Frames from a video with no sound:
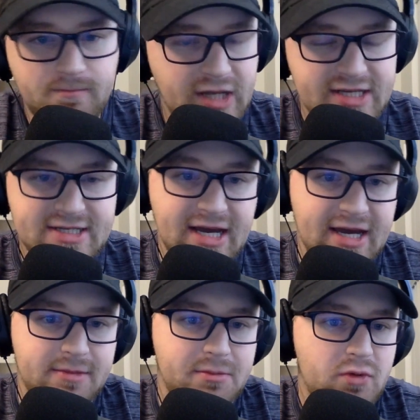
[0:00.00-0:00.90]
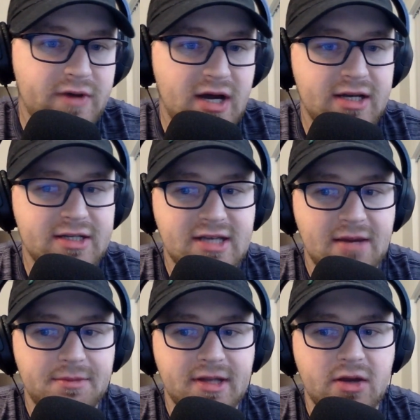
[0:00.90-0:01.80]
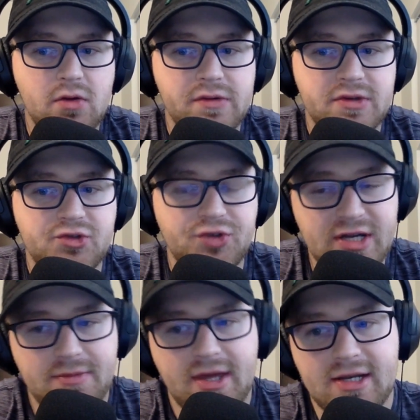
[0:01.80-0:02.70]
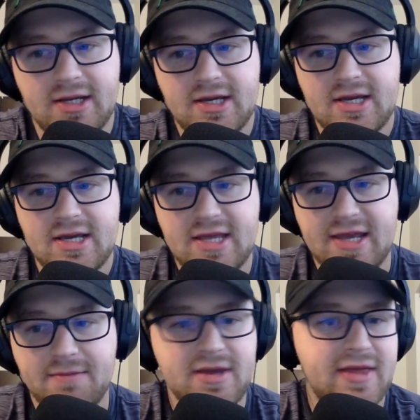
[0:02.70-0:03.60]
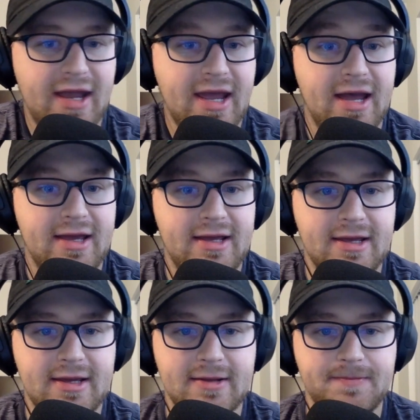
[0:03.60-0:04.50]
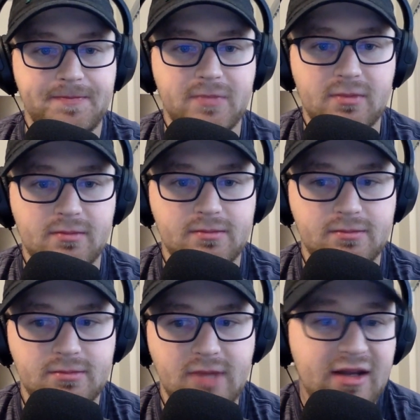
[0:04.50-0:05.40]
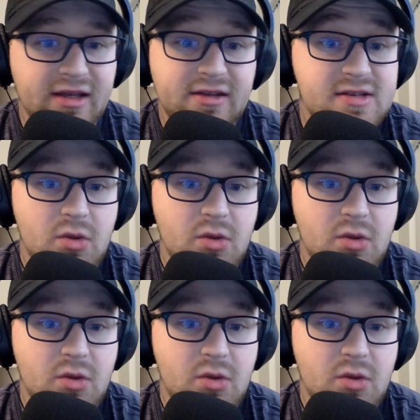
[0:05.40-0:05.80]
It's time to move on. It's time to let go of this dream that he can be that guy again. I'd like to see